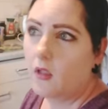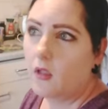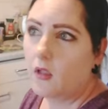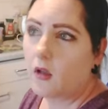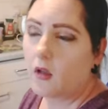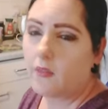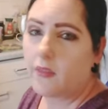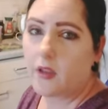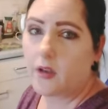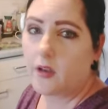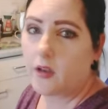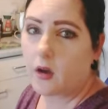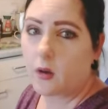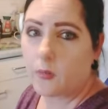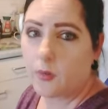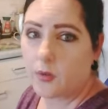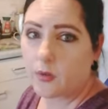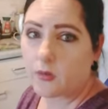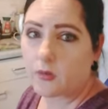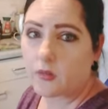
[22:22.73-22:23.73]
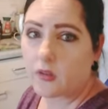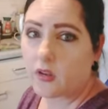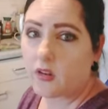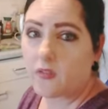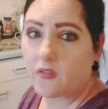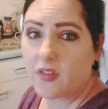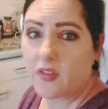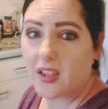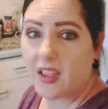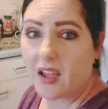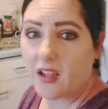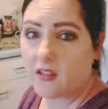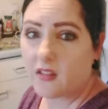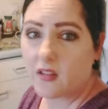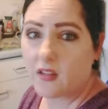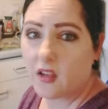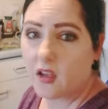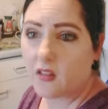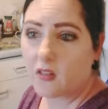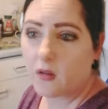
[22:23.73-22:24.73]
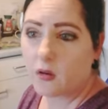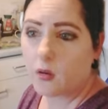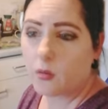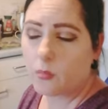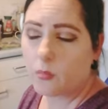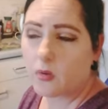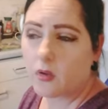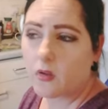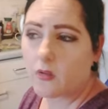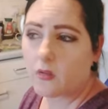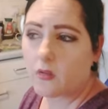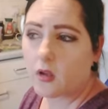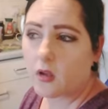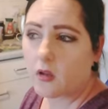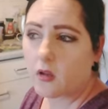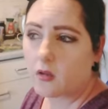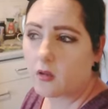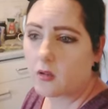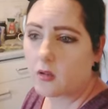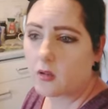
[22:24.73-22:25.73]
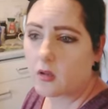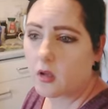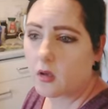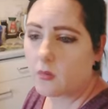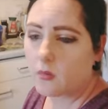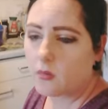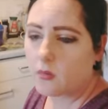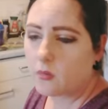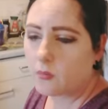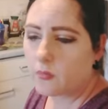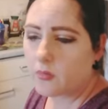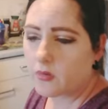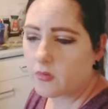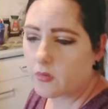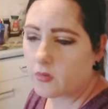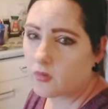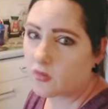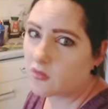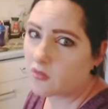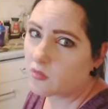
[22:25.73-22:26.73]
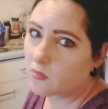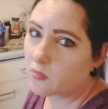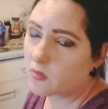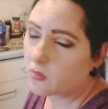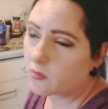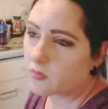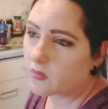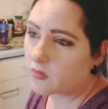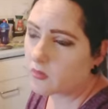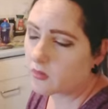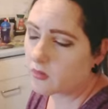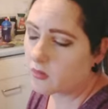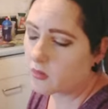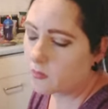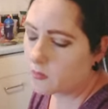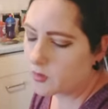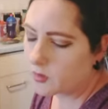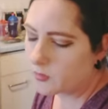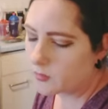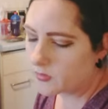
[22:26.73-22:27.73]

and then knowing us, I'd forget to get the numbers, and our numbers or some numbers have come up.